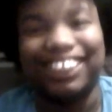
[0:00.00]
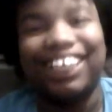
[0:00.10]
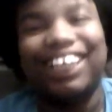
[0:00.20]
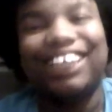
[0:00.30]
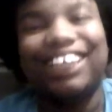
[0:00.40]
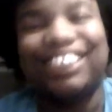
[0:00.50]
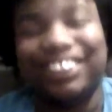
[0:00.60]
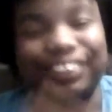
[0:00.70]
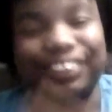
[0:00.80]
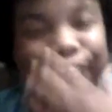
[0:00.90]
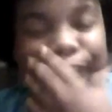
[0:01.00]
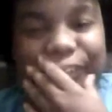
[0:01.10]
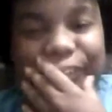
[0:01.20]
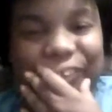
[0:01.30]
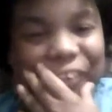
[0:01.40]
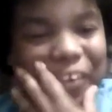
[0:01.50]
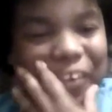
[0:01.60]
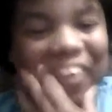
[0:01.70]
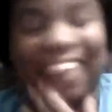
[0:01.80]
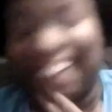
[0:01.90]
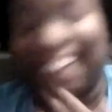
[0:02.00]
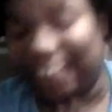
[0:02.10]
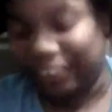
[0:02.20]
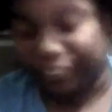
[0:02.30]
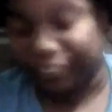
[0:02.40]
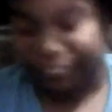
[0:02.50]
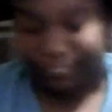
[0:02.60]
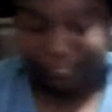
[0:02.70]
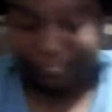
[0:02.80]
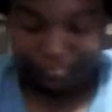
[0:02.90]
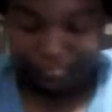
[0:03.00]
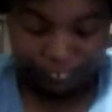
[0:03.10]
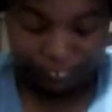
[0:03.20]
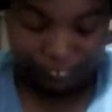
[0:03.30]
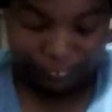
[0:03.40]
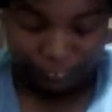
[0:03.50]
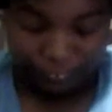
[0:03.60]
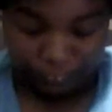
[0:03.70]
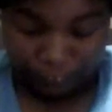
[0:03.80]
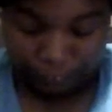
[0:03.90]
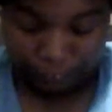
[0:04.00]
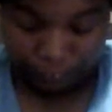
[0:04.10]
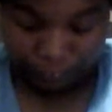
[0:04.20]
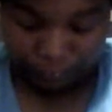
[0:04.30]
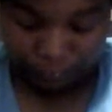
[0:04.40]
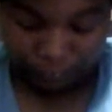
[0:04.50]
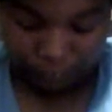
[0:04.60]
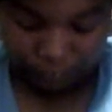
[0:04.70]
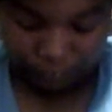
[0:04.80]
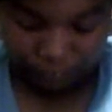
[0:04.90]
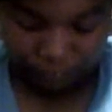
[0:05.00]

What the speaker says: Nothing is said.